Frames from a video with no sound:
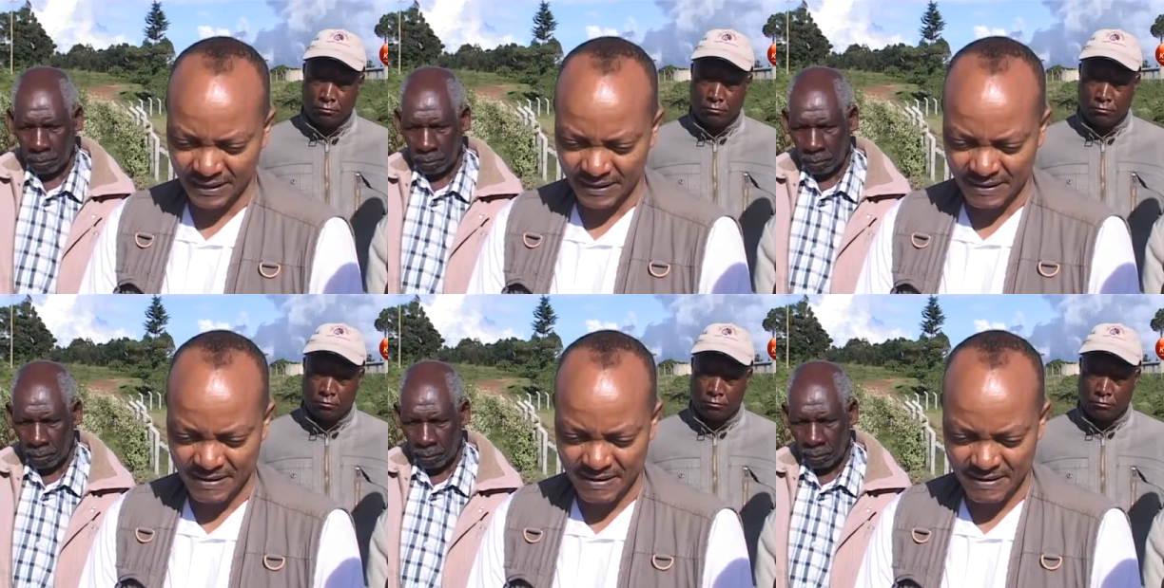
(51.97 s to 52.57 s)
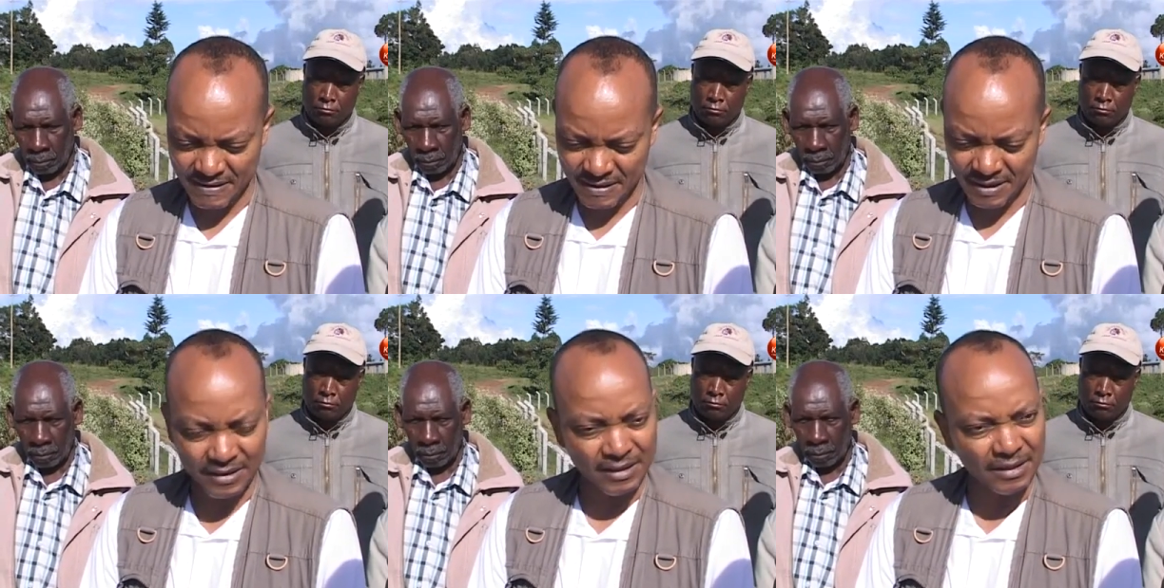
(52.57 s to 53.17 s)

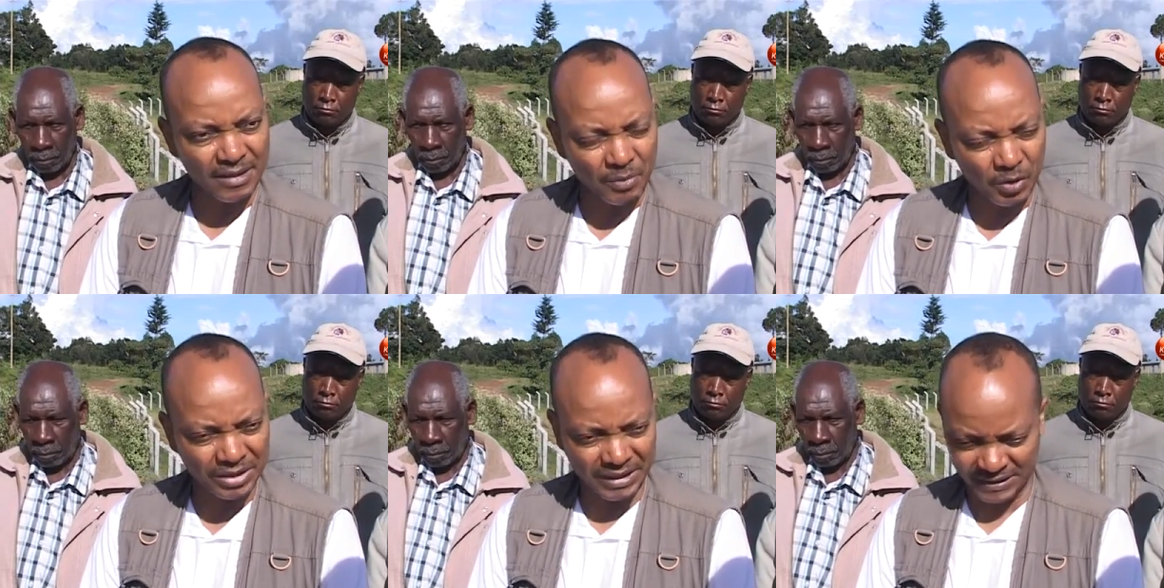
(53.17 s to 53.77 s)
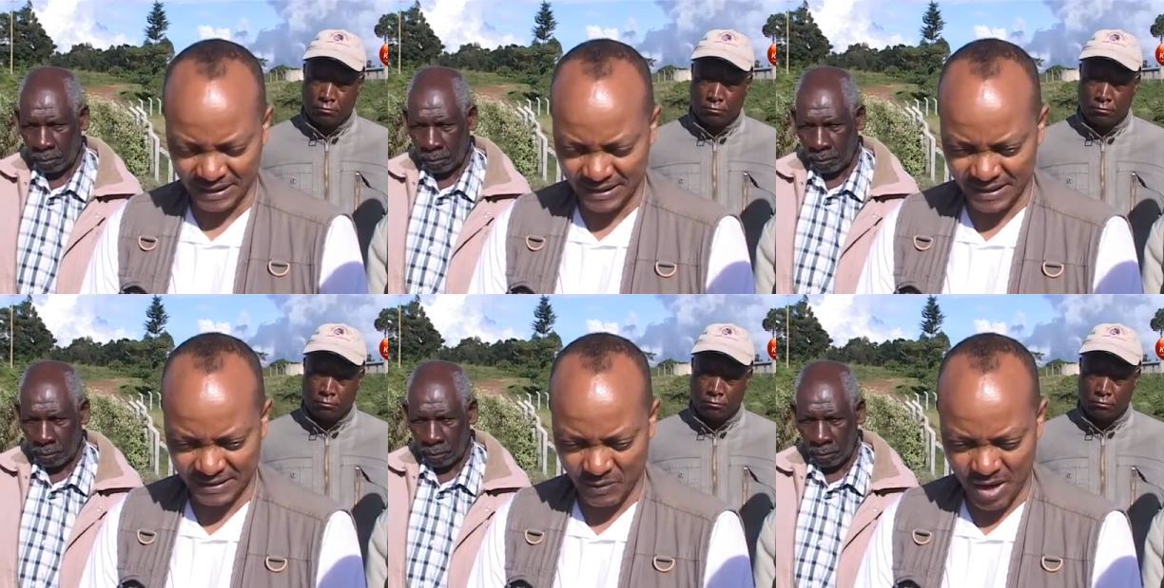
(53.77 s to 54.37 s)
Speaker 1: The projects such as
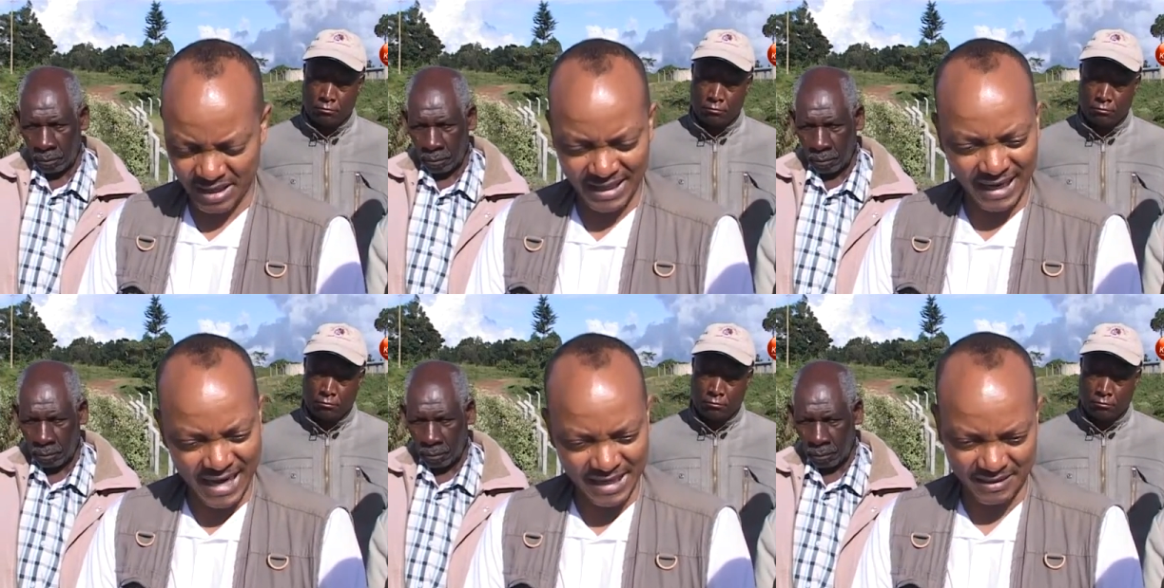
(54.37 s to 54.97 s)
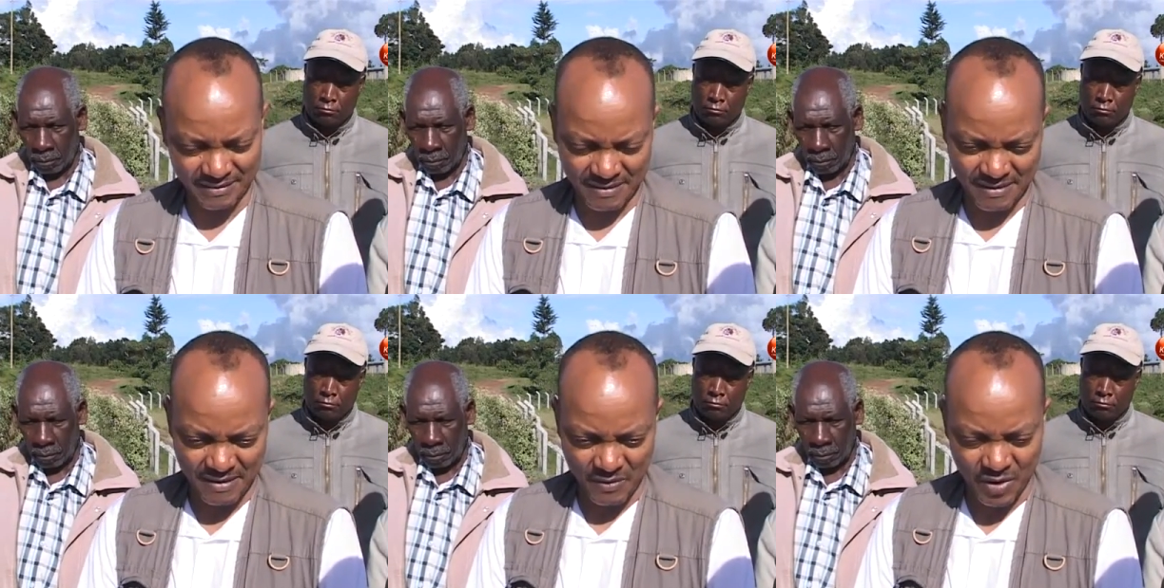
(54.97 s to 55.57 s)
the one in Galana
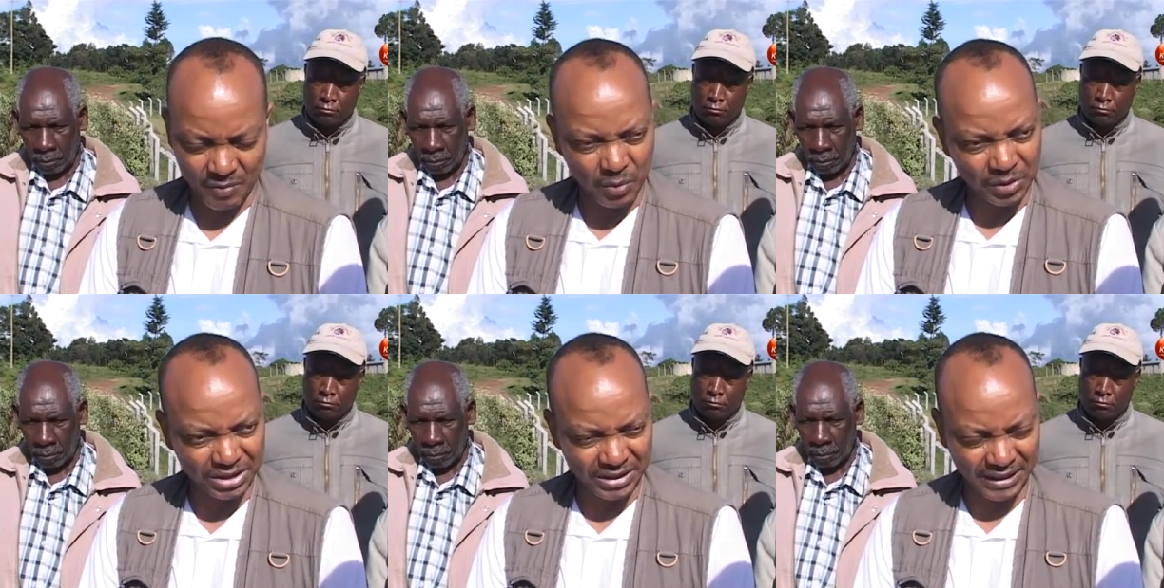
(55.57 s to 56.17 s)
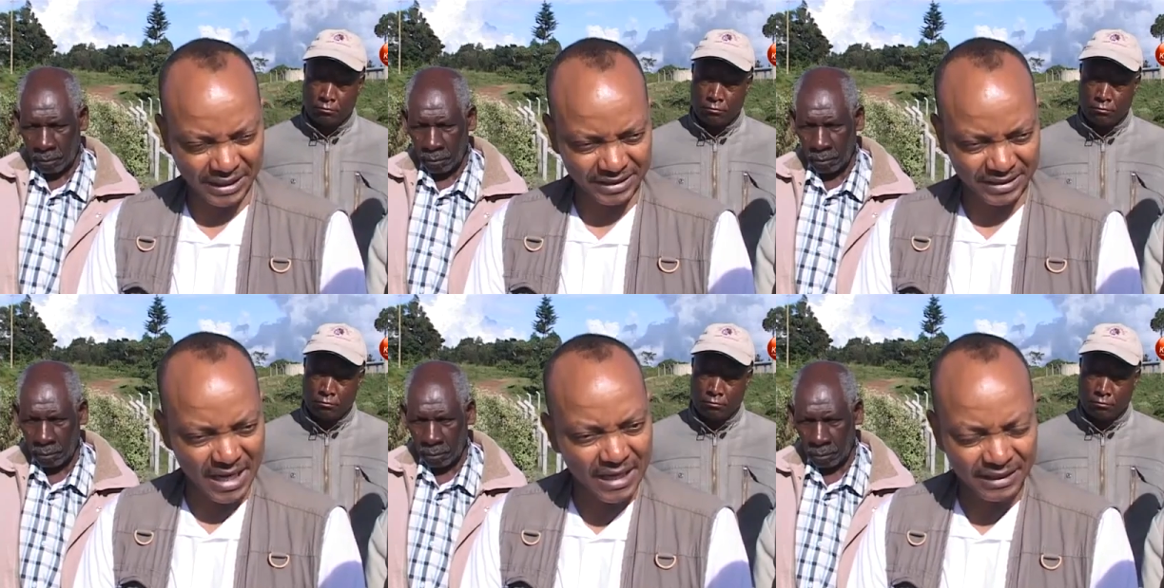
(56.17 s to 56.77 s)
will push irrigation
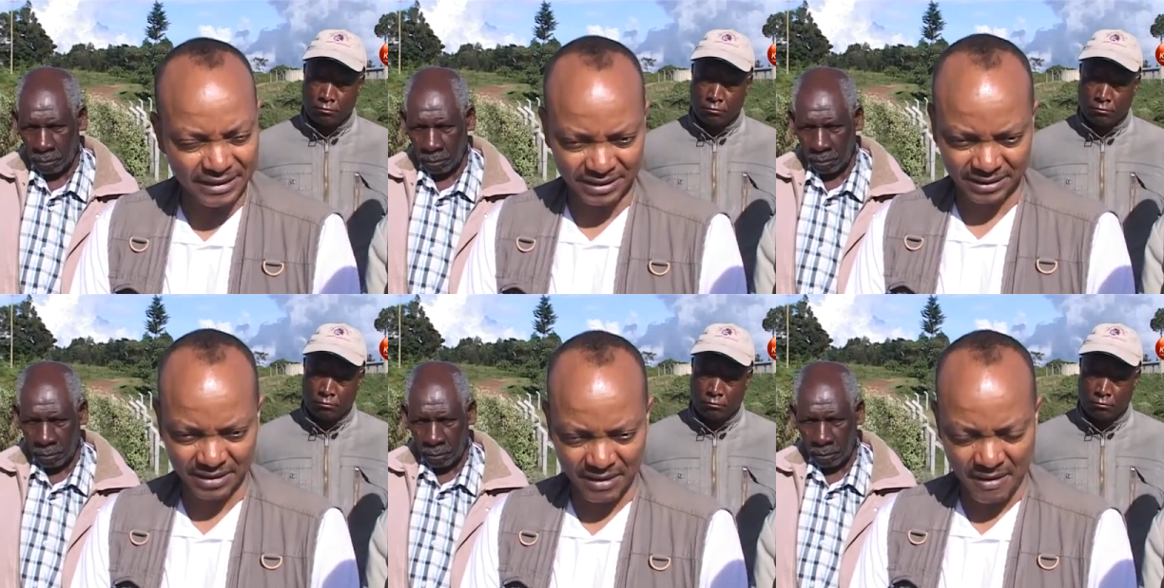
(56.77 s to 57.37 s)
acreage